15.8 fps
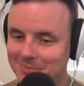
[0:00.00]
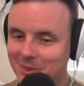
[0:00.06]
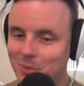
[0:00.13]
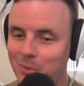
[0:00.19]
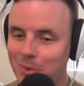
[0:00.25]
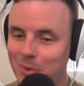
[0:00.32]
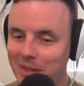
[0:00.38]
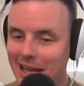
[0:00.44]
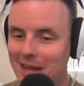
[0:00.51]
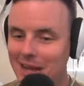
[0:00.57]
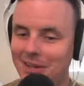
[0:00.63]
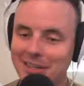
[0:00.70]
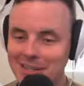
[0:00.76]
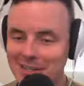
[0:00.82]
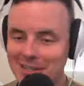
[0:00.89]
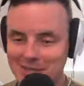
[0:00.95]
with
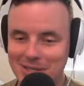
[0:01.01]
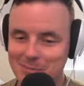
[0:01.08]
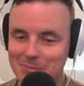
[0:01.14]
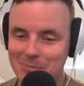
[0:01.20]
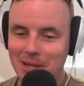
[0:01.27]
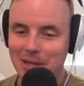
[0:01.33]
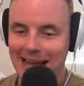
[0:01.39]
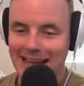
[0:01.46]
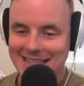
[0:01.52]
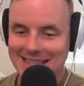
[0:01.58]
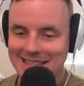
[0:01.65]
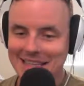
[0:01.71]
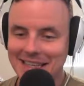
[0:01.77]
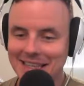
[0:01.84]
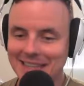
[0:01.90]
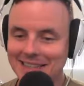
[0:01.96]
air conditioning
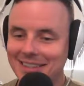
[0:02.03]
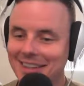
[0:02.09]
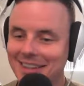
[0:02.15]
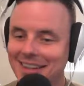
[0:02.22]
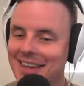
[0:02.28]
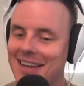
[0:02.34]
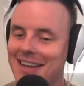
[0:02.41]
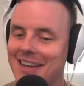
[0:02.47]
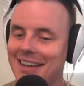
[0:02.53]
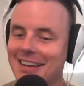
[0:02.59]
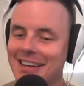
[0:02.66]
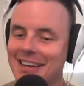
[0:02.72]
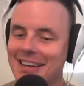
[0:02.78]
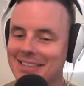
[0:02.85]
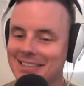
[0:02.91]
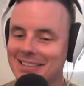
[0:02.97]
blasting
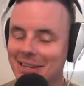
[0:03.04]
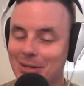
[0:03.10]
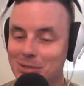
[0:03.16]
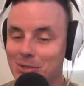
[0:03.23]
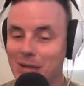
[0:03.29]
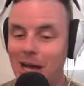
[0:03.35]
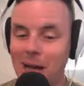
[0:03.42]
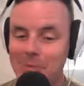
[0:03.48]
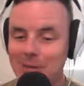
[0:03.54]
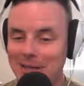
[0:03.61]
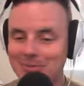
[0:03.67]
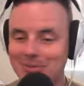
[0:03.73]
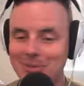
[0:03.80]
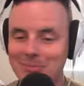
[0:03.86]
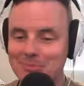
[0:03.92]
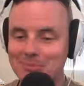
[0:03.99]
and, shopping
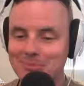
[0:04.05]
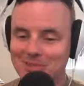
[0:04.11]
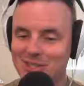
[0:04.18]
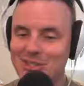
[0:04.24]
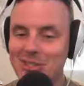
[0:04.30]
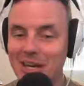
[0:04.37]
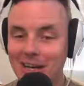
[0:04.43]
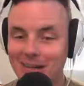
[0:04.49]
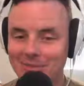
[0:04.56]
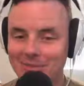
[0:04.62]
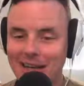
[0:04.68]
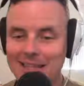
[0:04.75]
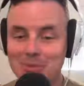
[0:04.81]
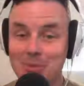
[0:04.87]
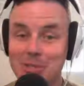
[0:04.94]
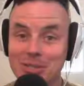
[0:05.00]
for stuff
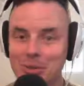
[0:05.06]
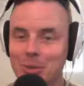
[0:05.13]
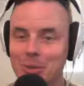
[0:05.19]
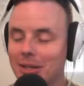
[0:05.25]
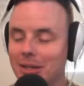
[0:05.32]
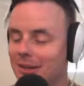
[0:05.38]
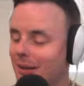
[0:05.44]
as we do it.